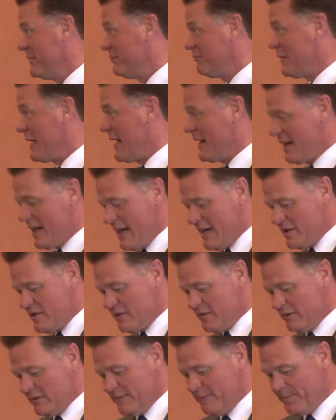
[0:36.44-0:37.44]
right out of high
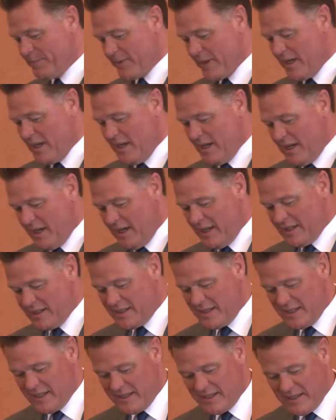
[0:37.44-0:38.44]
school. And it
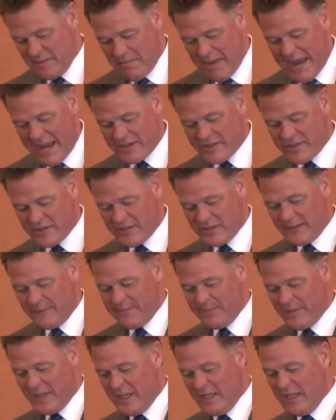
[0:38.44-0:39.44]
says, the master
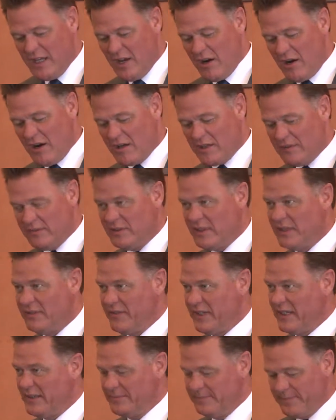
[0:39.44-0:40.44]
in the art of
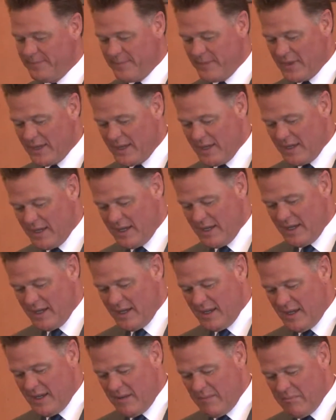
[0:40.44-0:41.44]
living
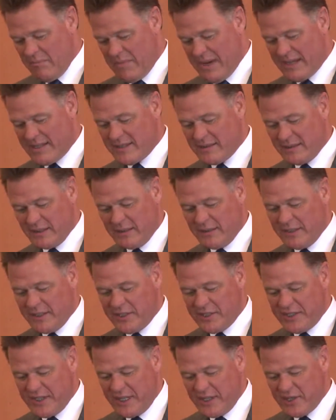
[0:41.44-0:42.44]
makes little
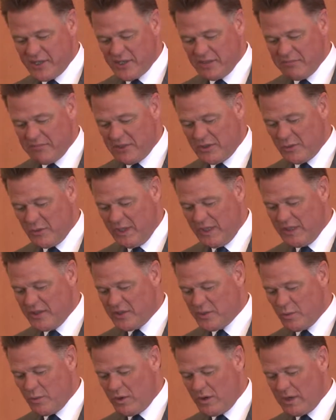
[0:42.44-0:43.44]
distinction between
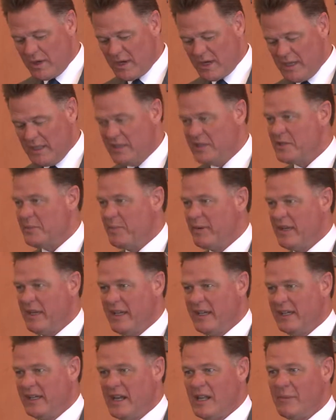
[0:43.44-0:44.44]
his work and his
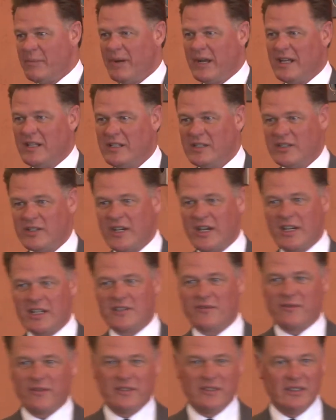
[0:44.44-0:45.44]
play. And I'll apologize
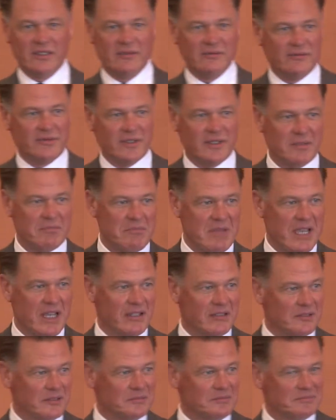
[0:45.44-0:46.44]
for the
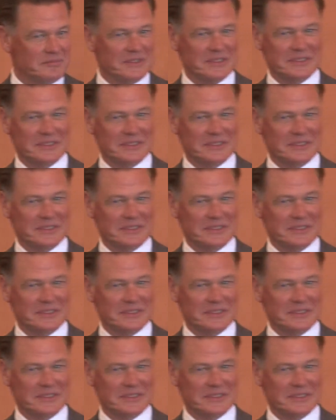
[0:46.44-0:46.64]
male